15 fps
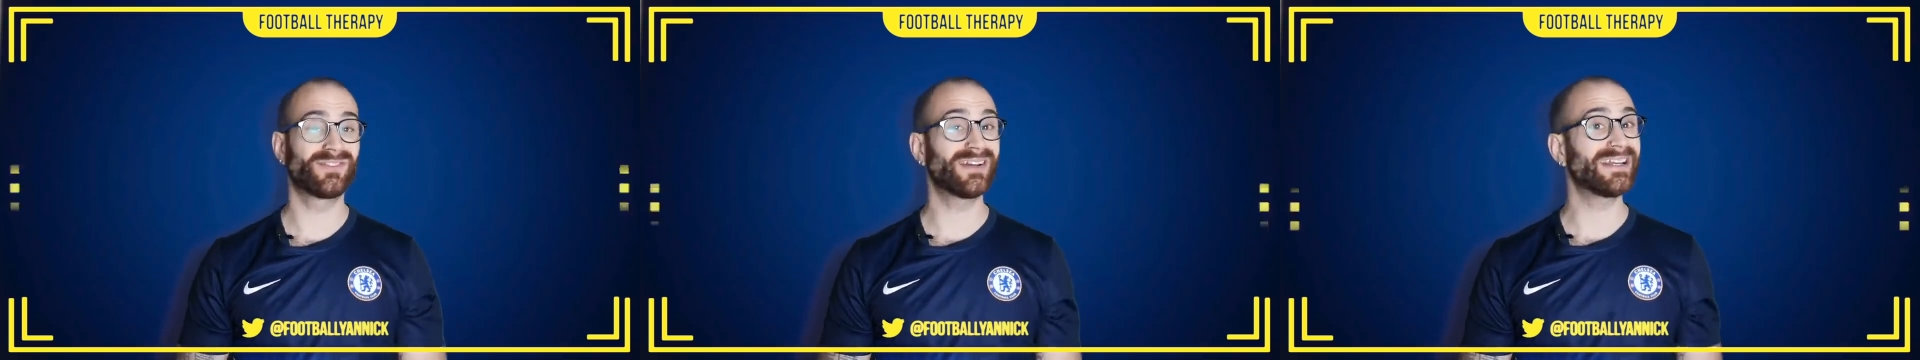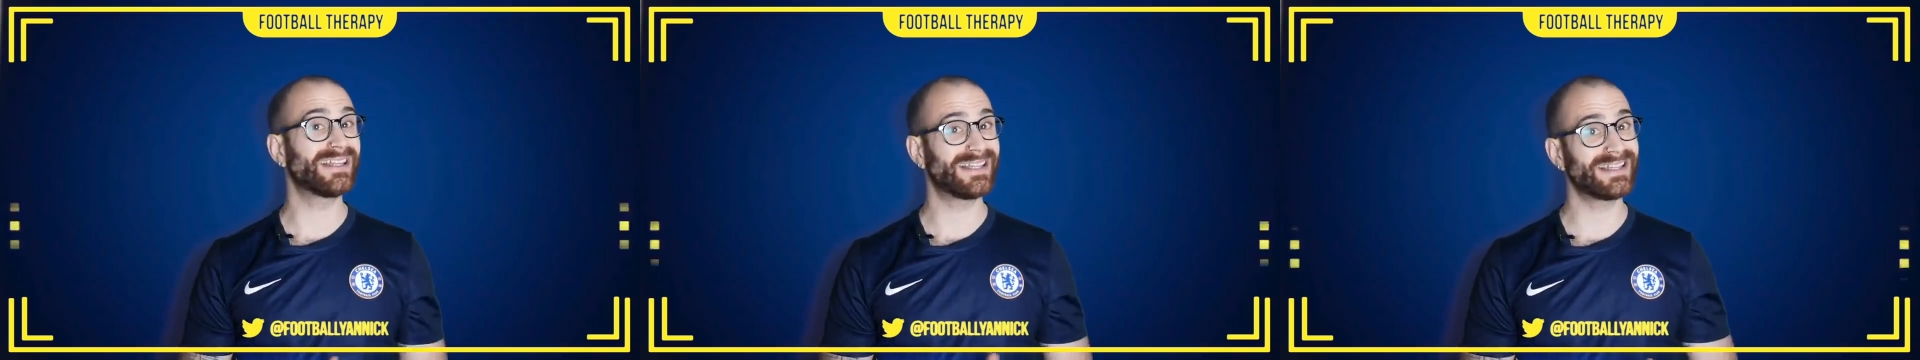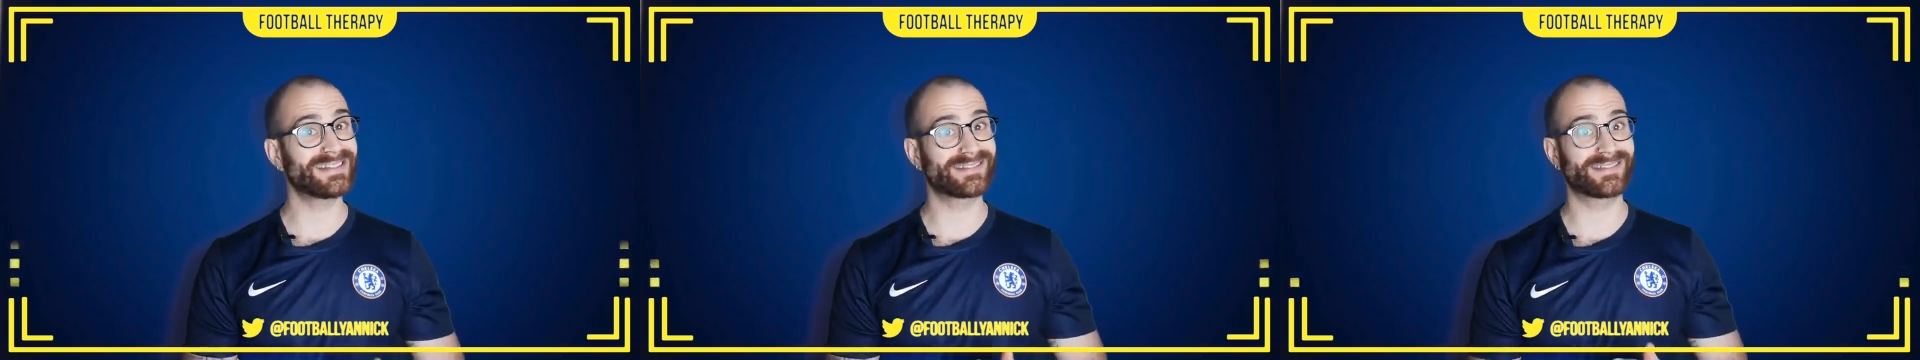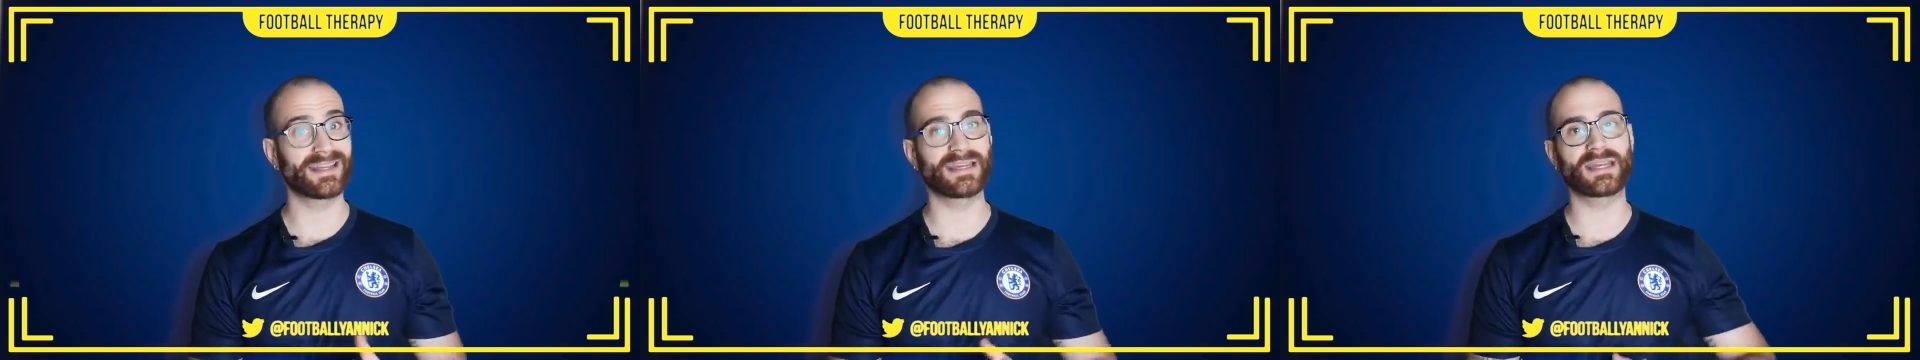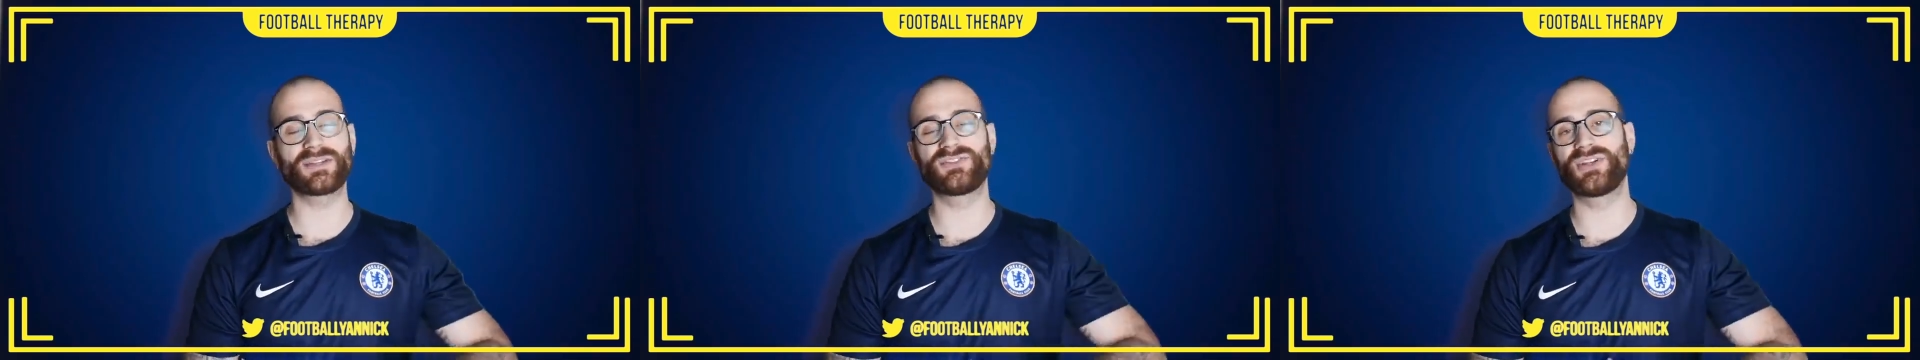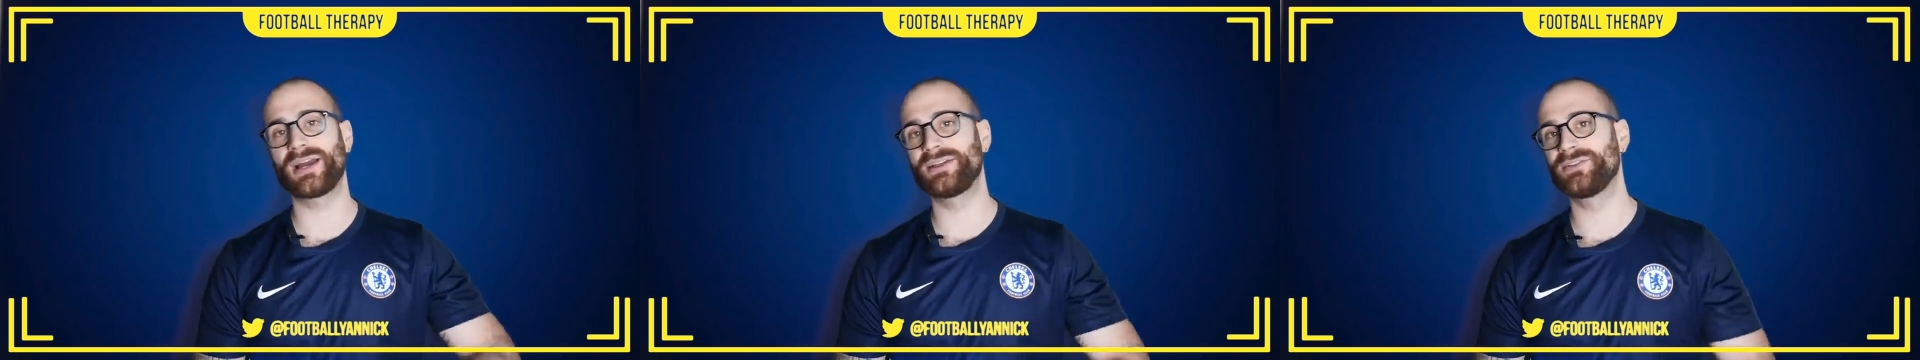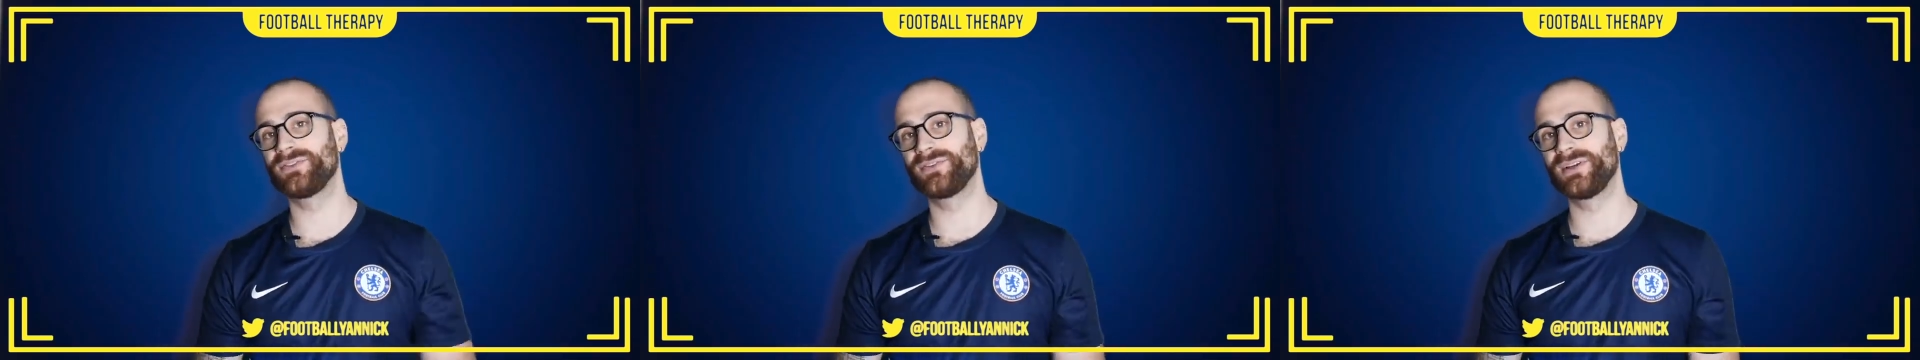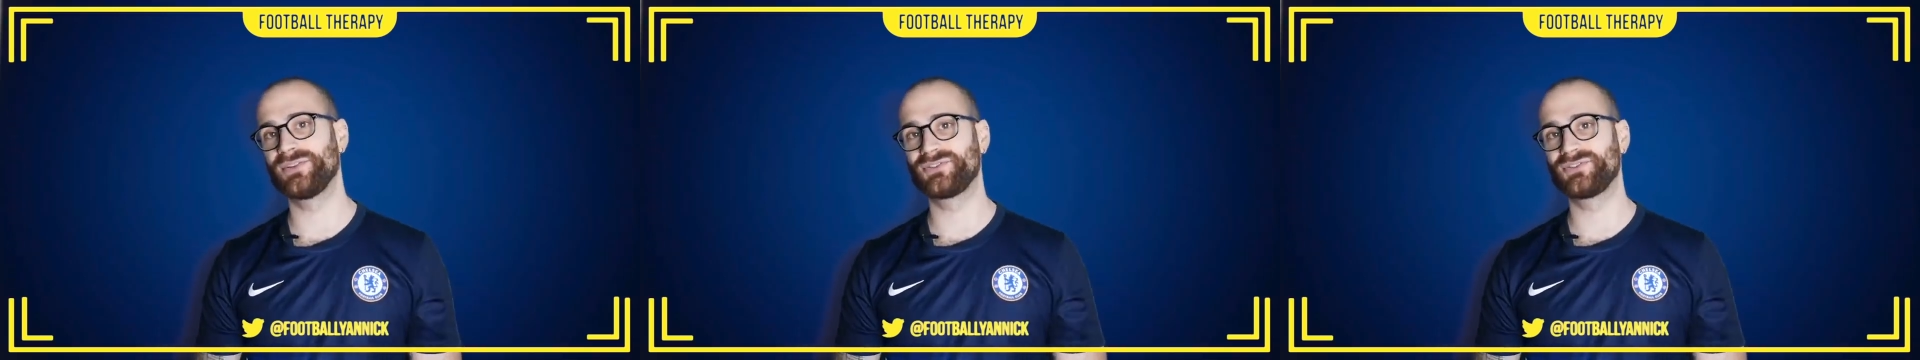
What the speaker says: realistic January